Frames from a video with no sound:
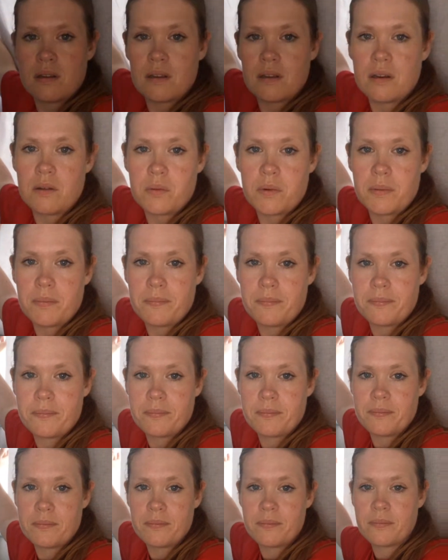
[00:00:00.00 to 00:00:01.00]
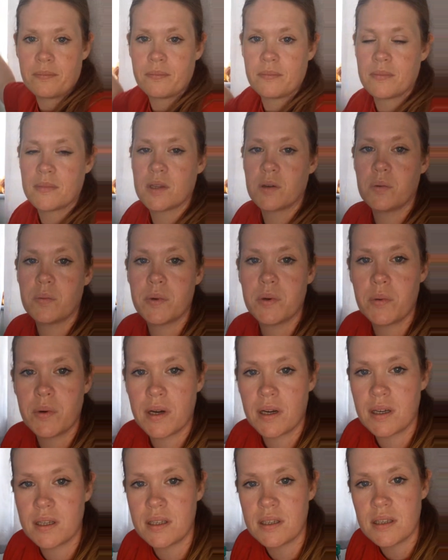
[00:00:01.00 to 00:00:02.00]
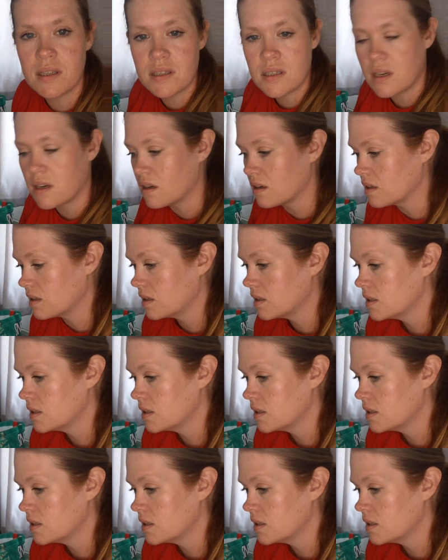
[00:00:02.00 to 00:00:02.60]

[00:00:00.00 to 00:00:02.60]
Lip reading: Oh, it'll be working in the dark.